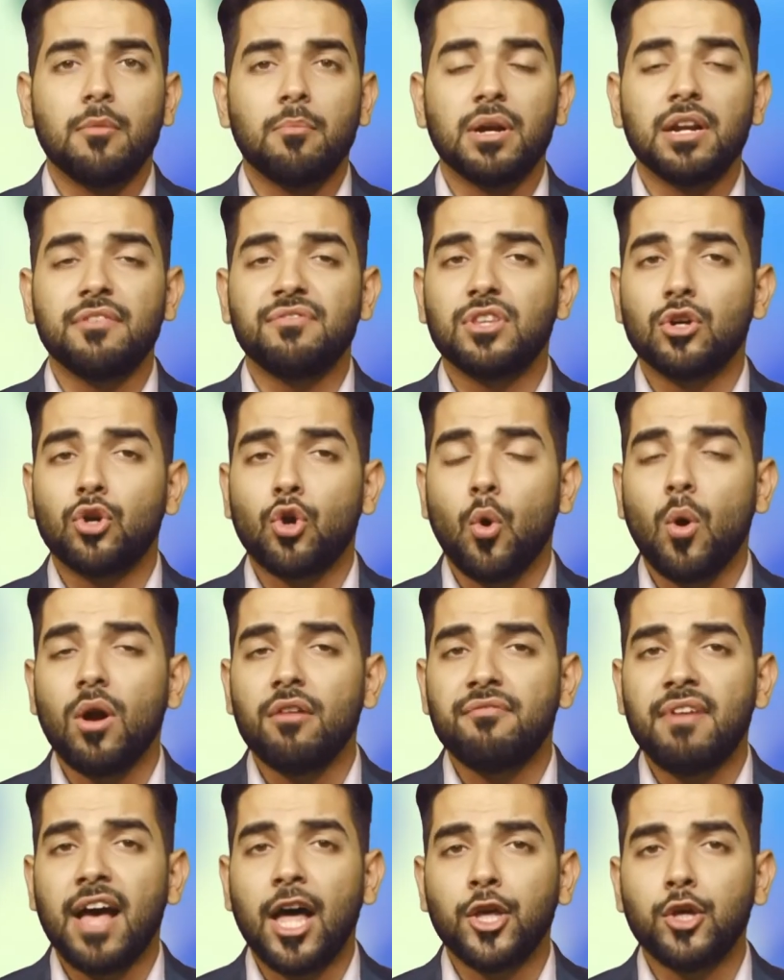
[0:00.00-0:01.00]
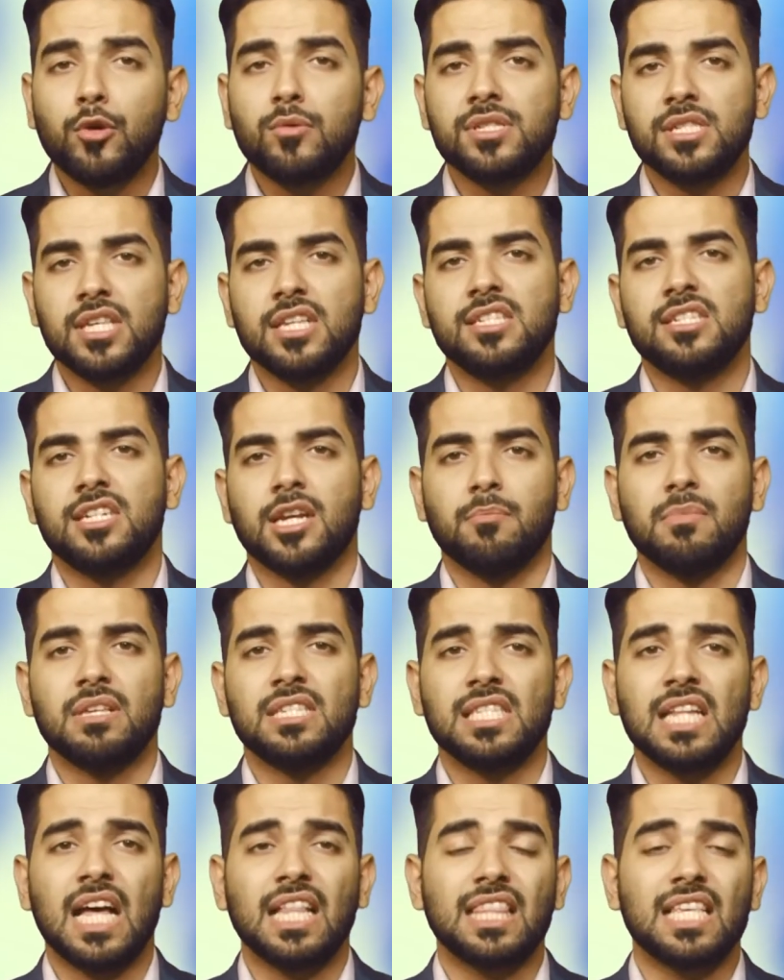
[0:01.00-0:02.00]
but if the core value system
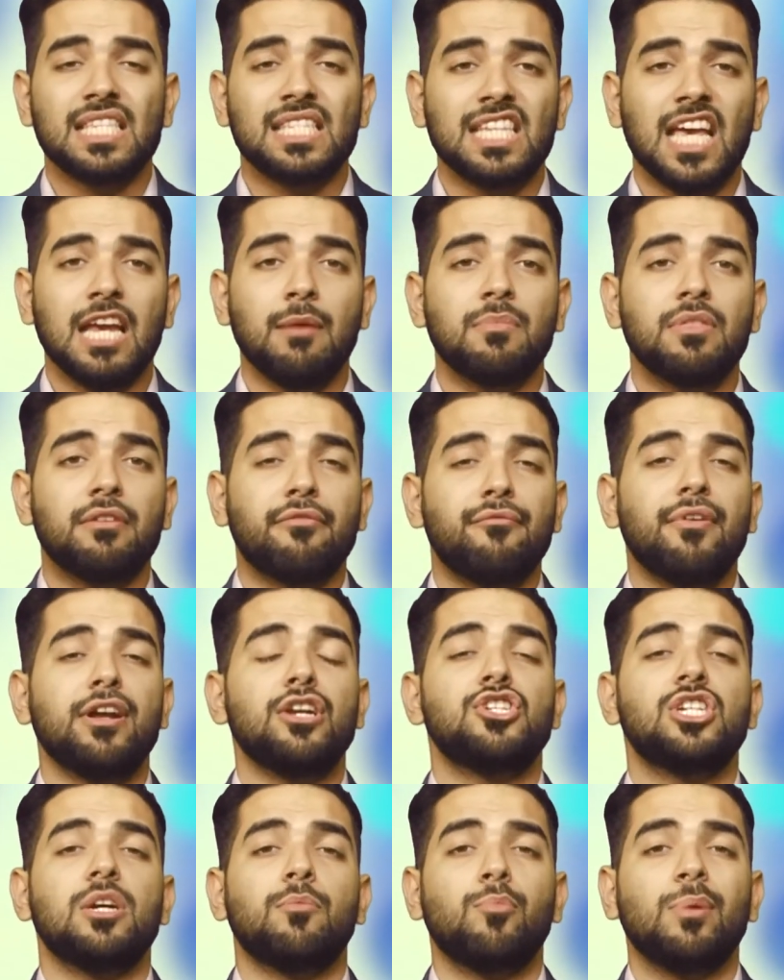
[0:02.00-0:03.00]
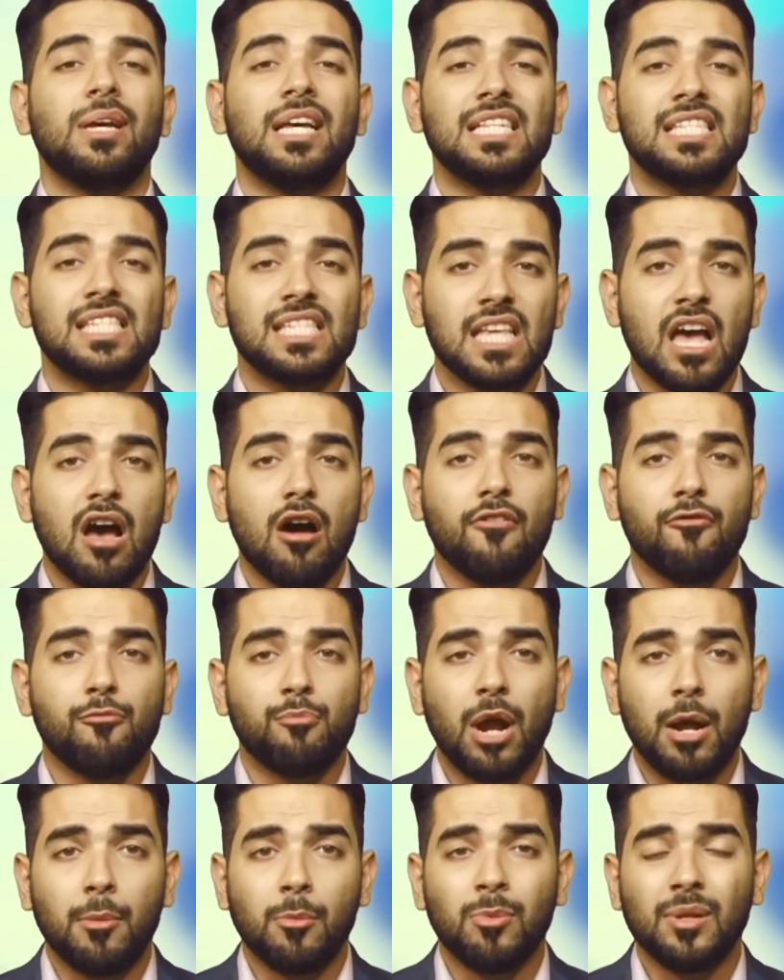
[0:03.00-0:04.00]
is not the same, the friendship itself
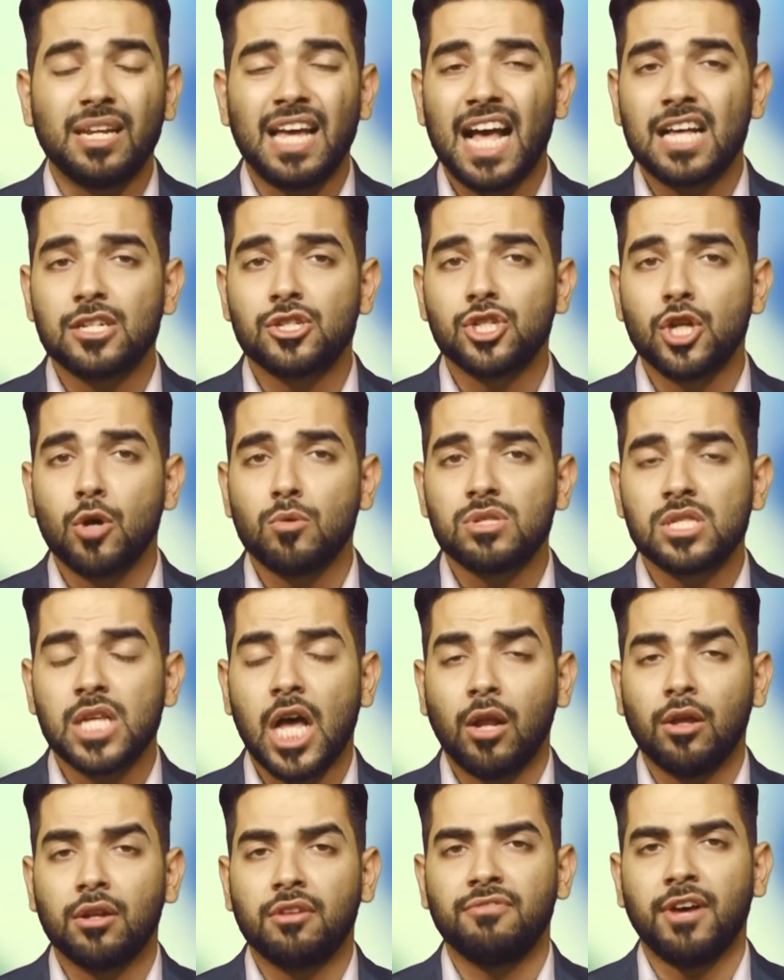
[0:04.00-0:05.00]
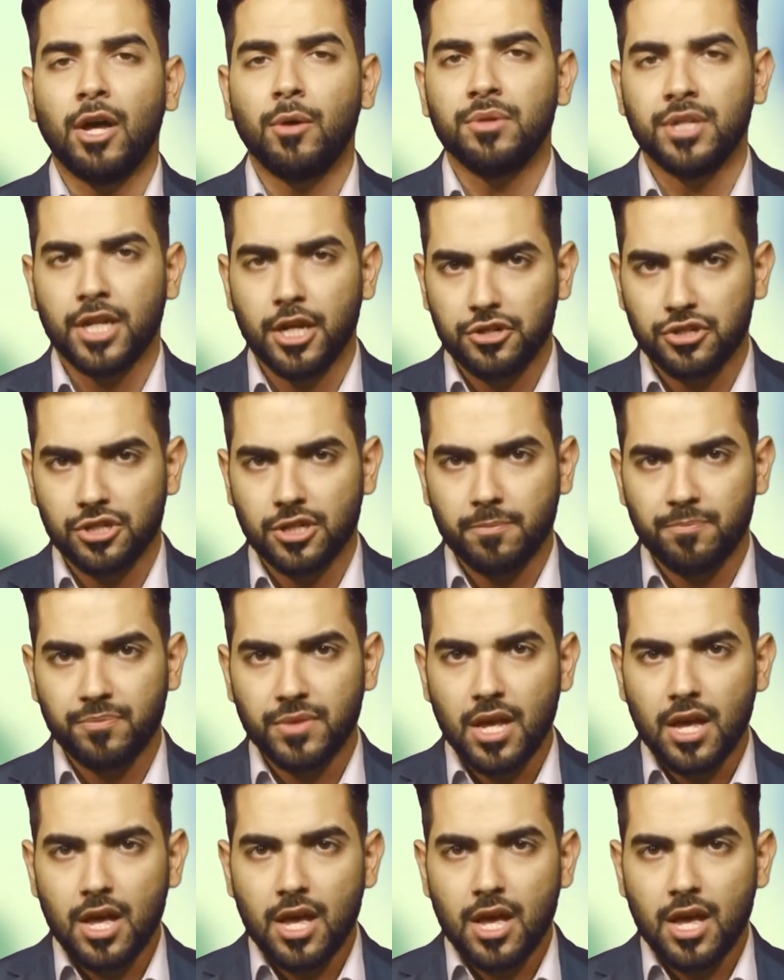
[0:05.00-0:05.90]
probably has no solid foundation.